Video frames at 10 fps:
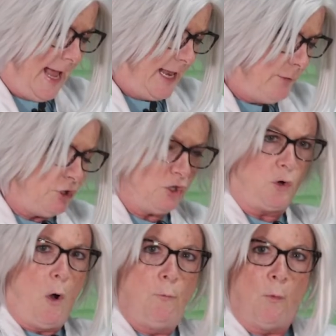And it would
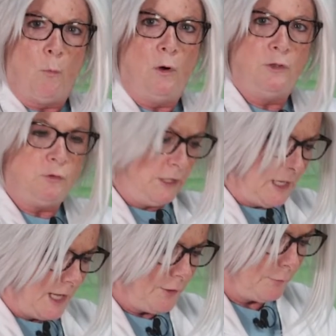just go from one to
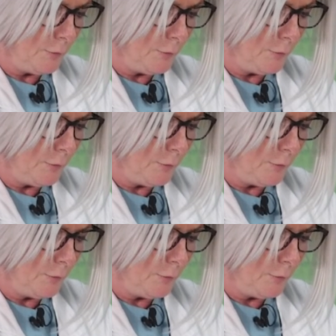the other,